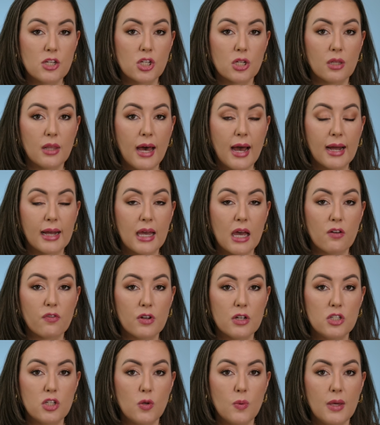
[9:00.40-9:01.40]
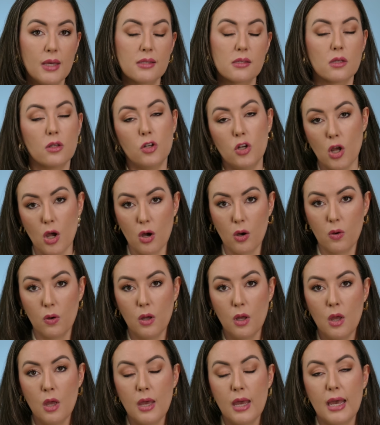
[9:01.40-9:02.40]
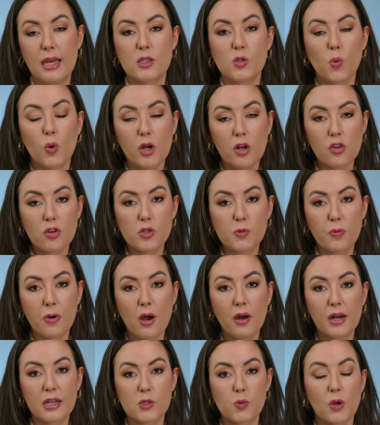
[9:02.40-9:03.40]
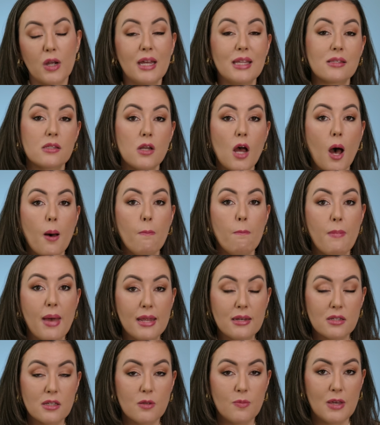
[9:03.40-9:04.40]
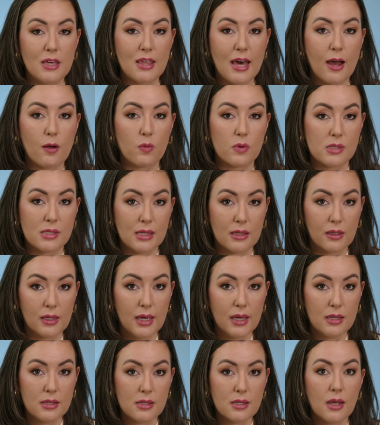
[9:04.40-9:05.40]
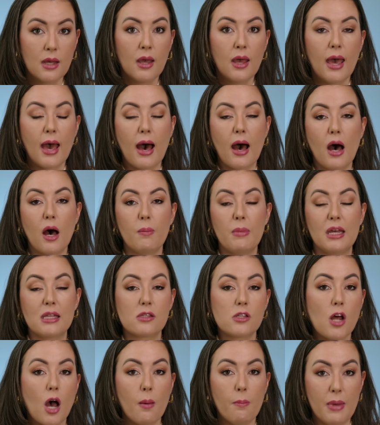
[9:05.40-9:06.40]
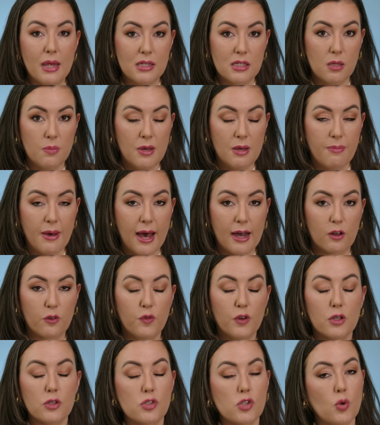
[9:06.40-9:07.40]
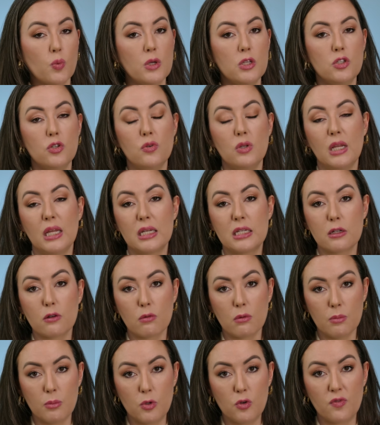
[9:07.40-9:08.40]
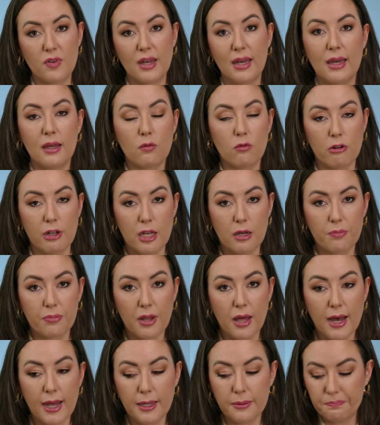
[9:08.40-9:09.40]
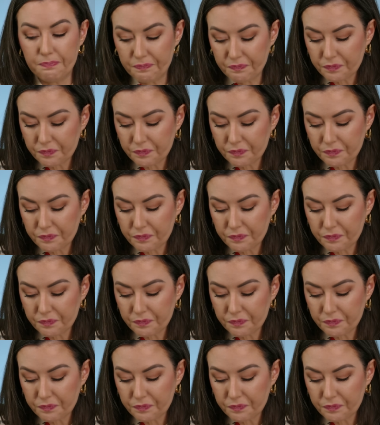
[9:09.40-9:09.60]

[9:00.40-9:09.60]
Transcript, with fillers: shellac every two weeks? No. It's one of those products where it's not meant to be that resilient. Um, it's not meant to be backfilled, so we do need to remove it and reapply.